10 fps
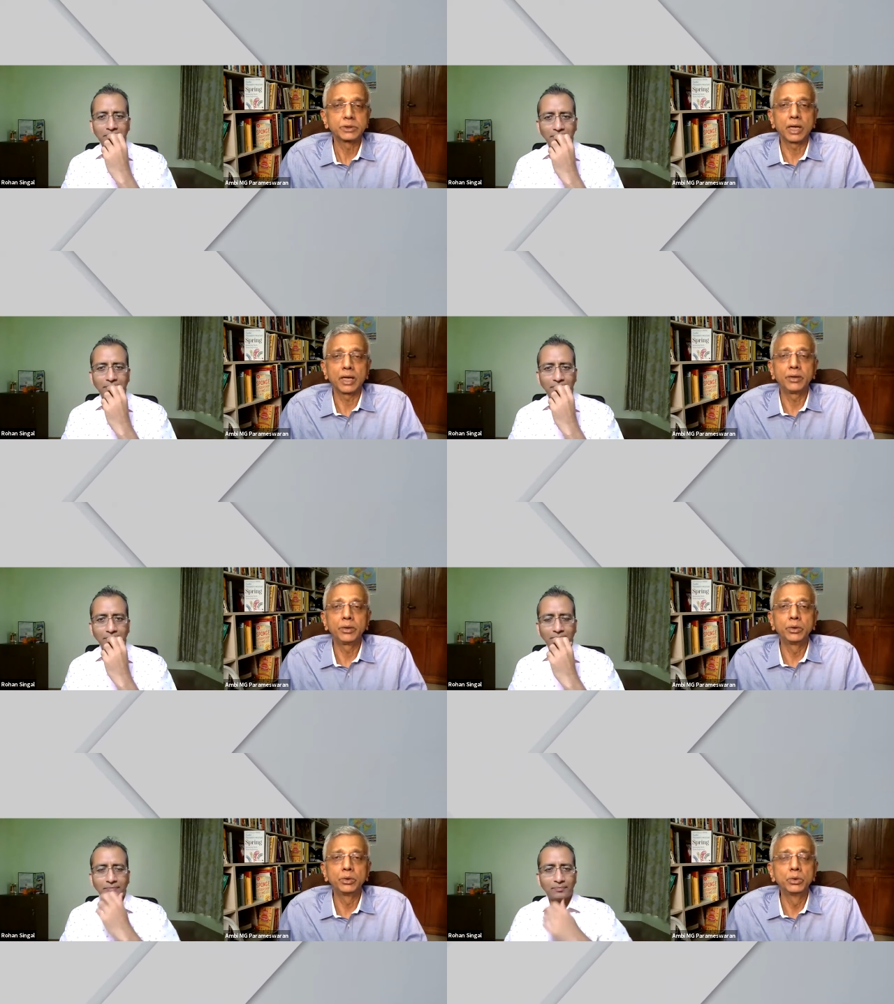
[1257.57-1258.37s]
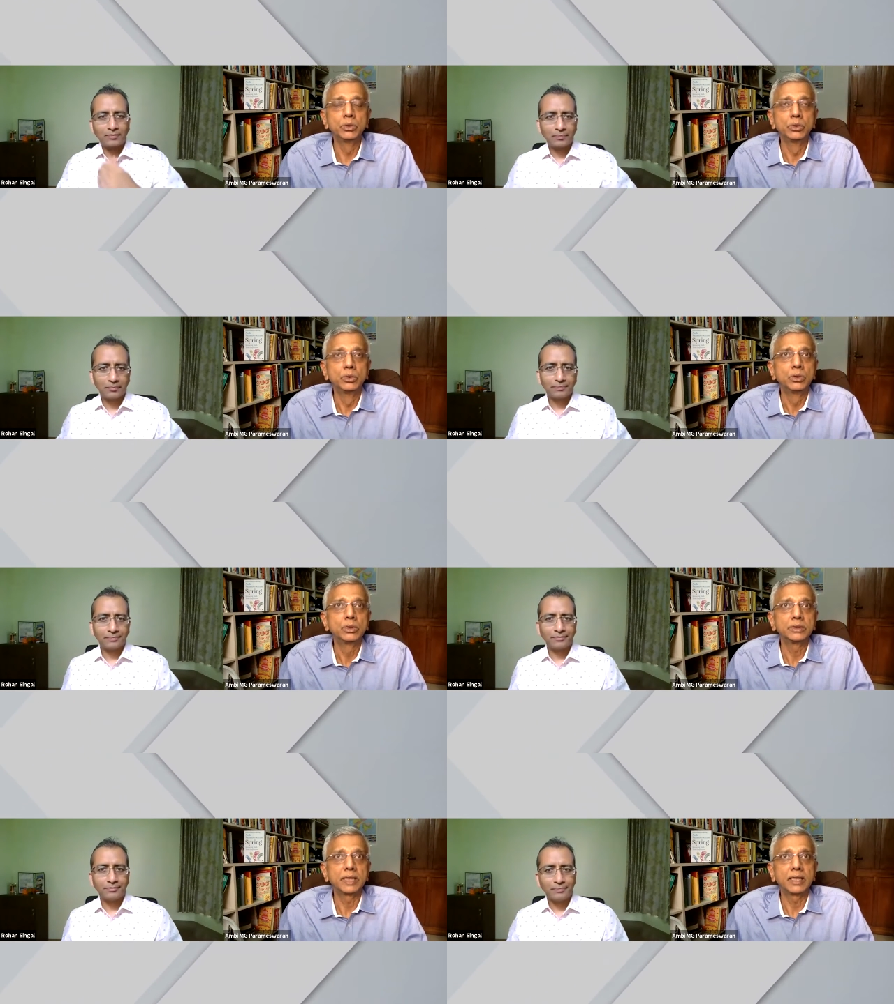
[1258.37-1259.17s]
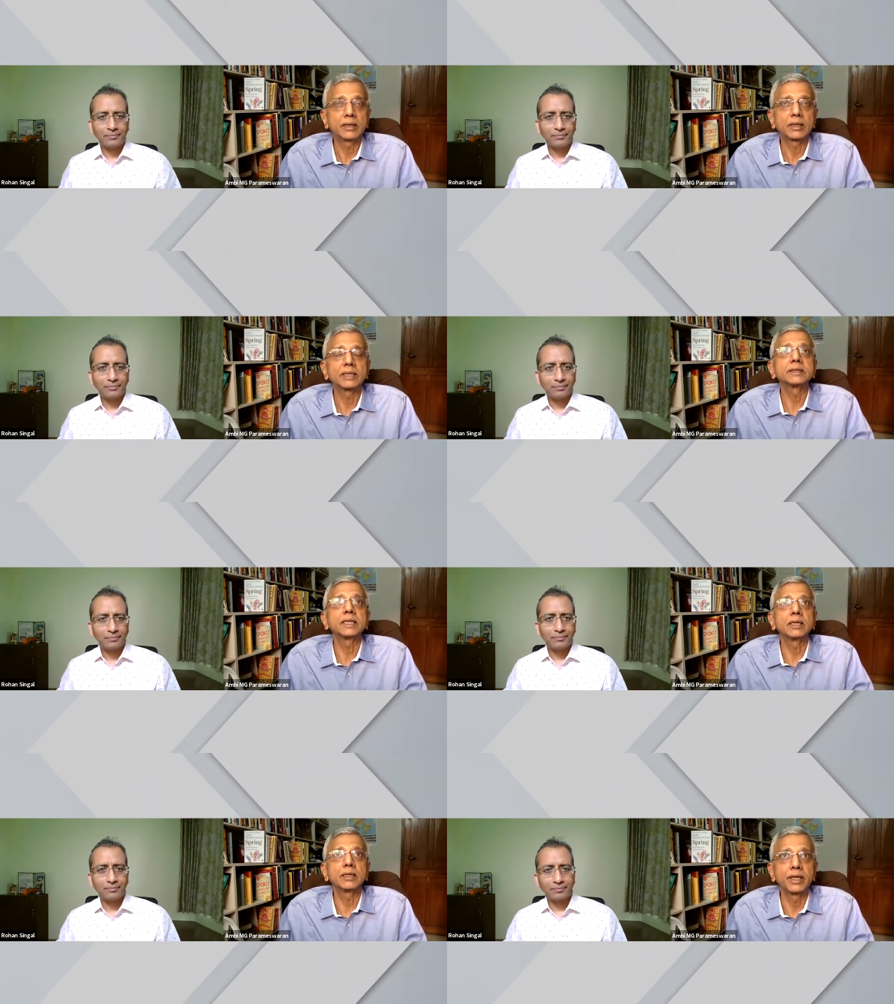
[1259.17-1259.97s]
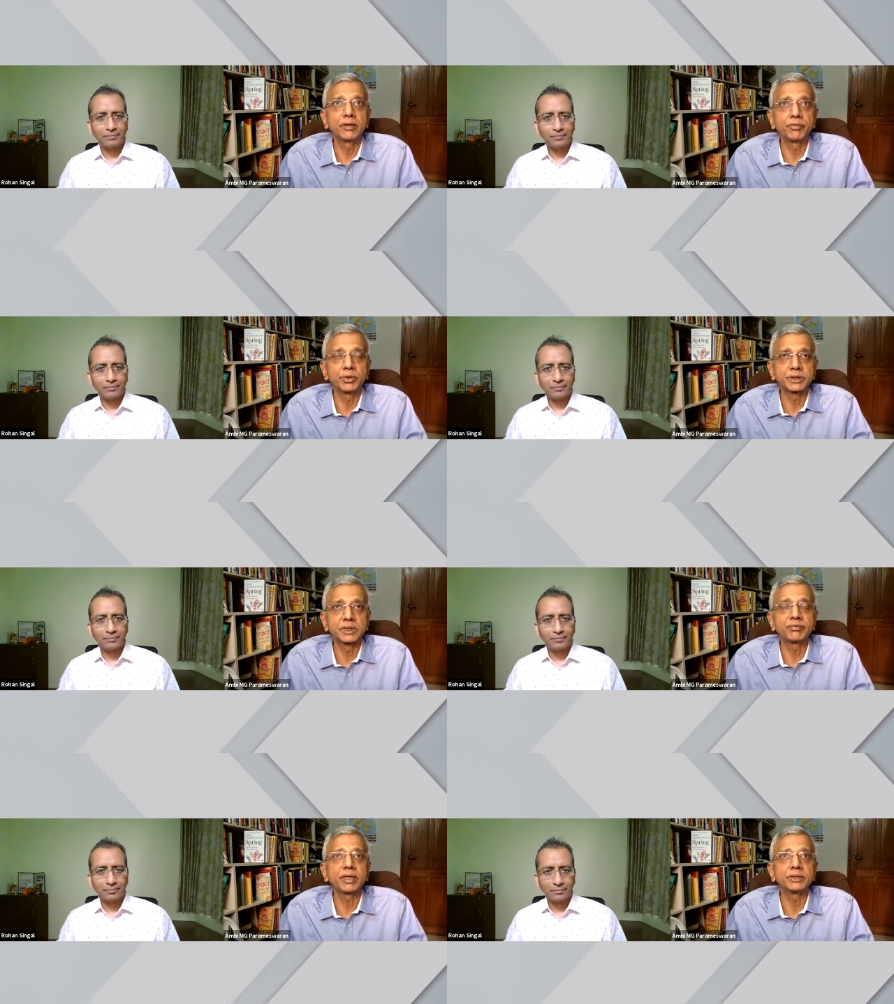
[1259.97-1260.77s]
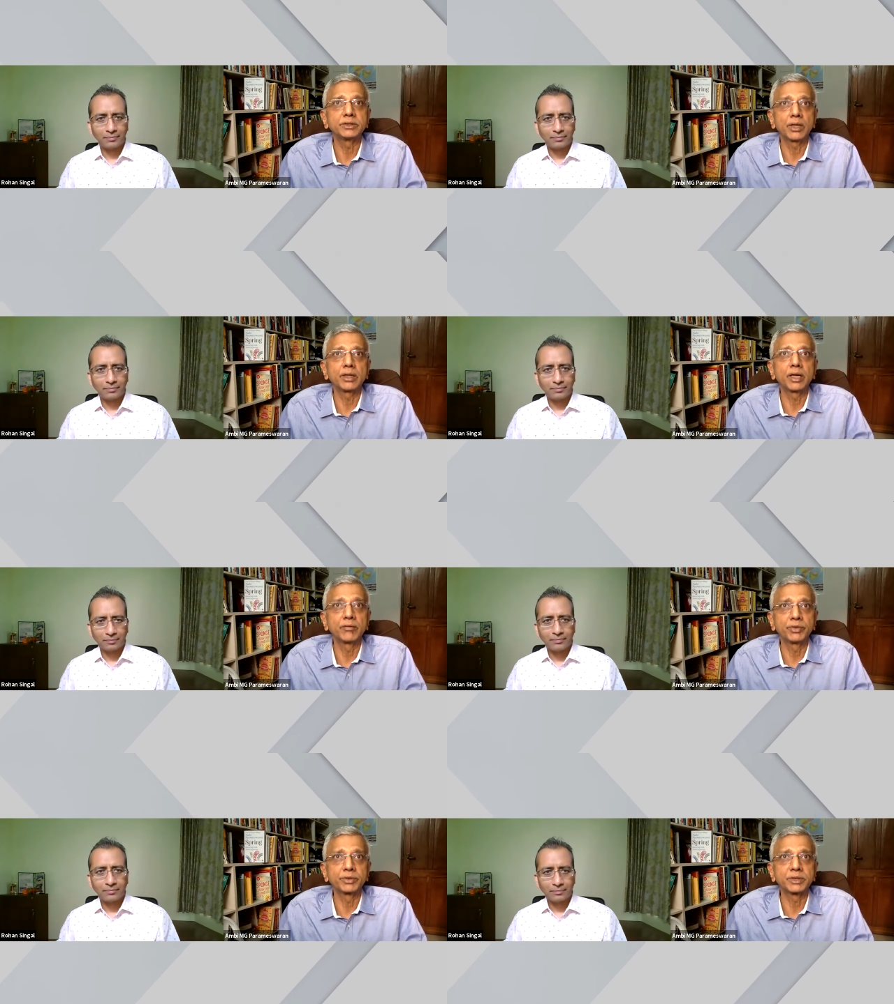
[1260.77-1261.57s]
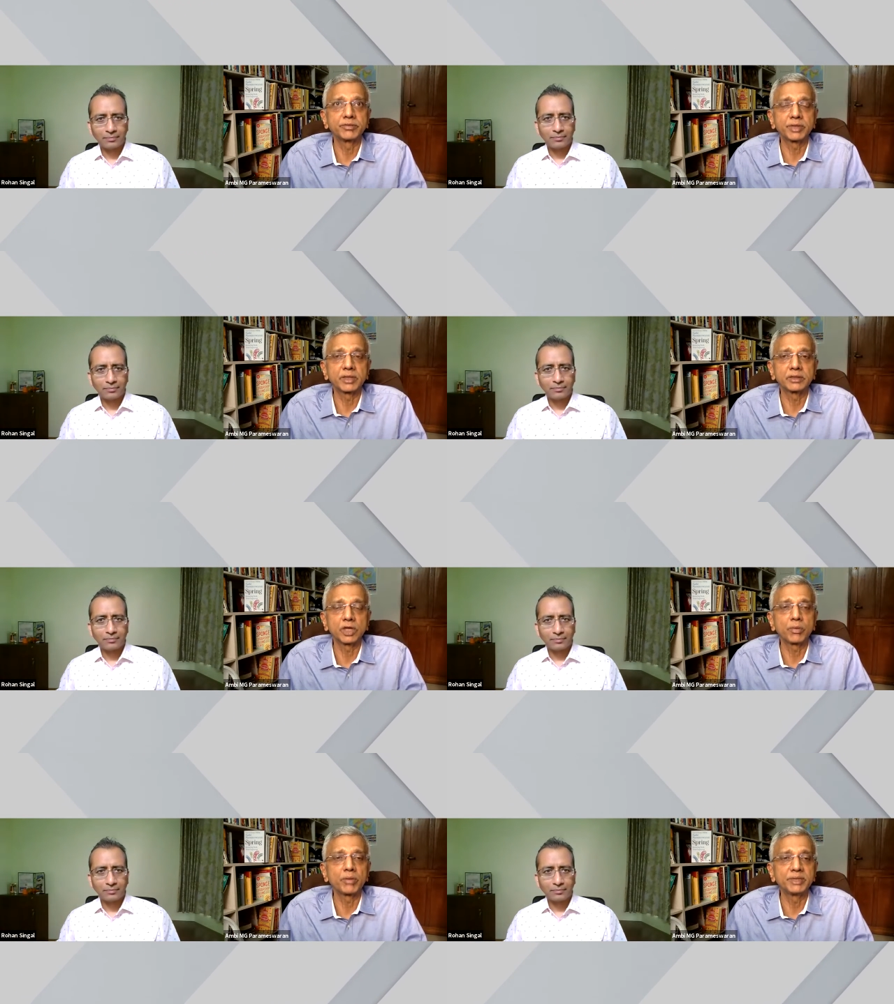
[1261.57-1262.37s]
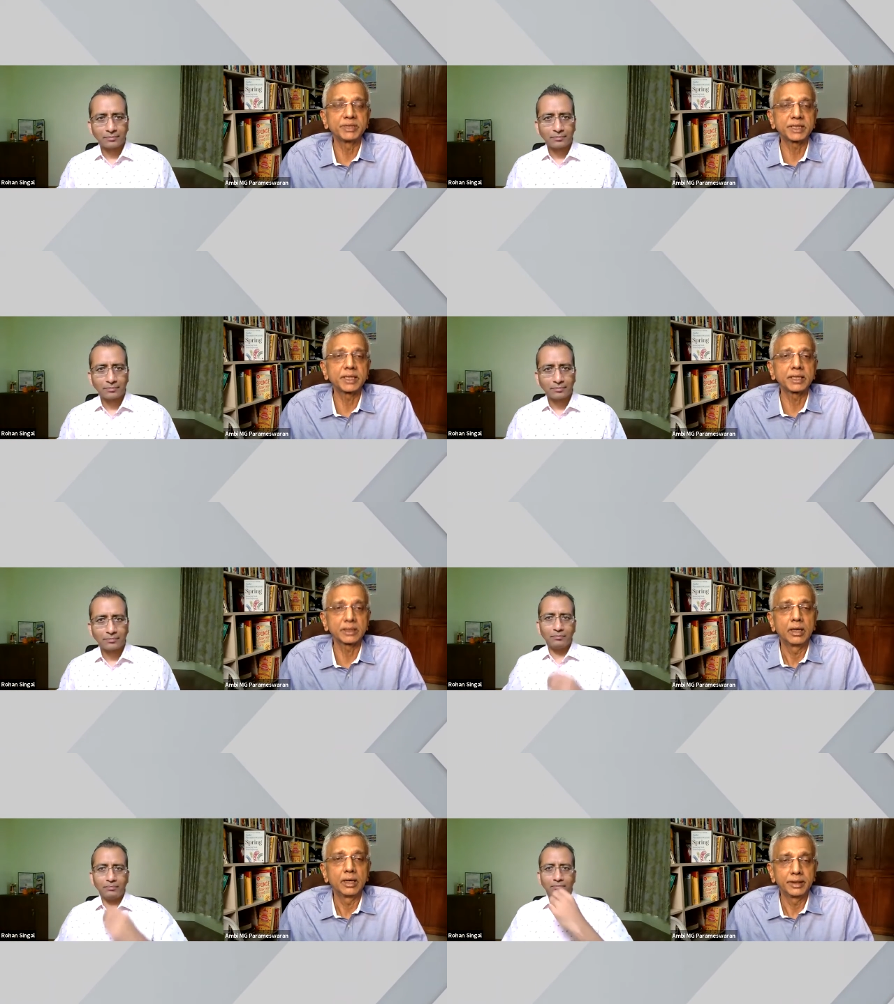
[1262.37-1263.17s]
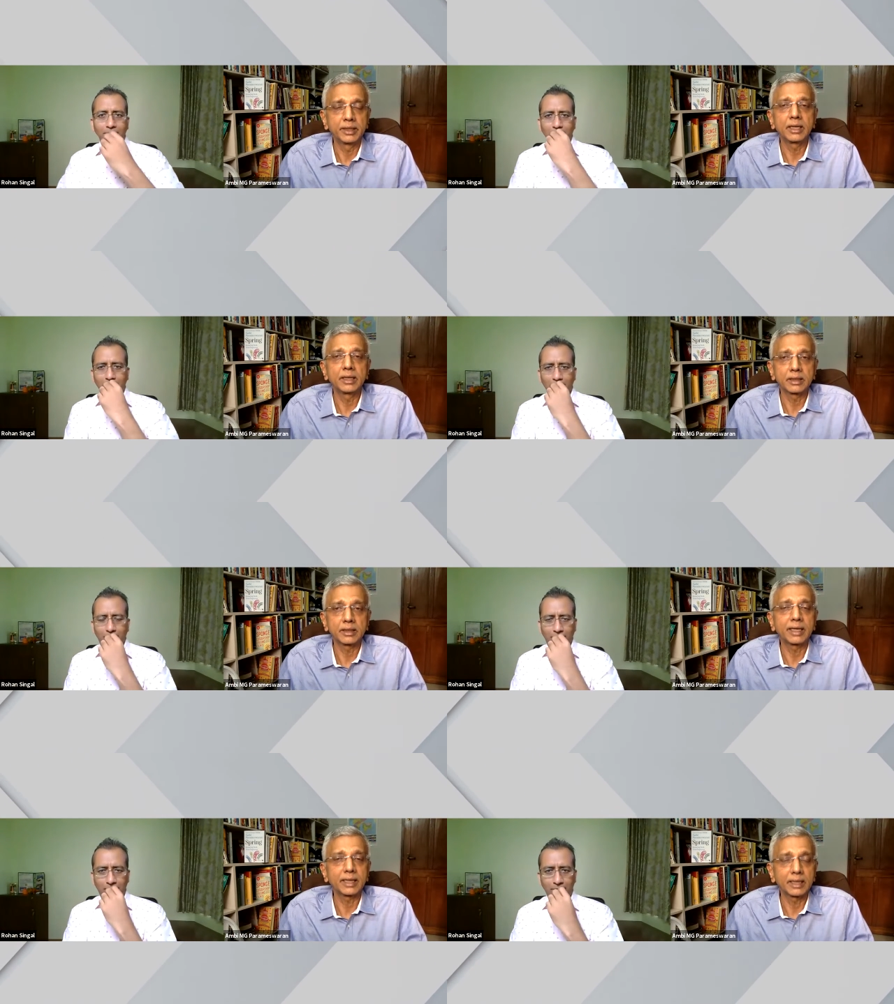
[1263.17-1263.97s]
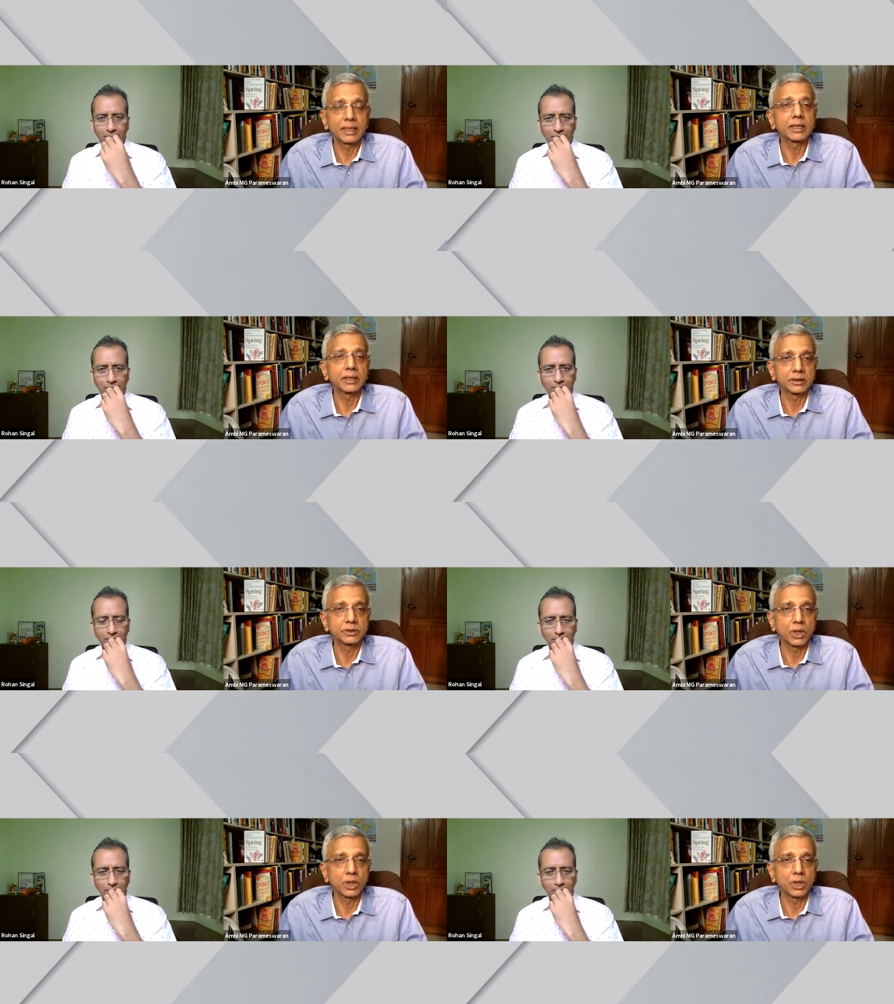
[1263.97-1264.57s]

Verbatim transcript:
Speaker 1: so i knew that let's say rediffusion if i join rediffusion if it turns out to be a mistake a year later i can take another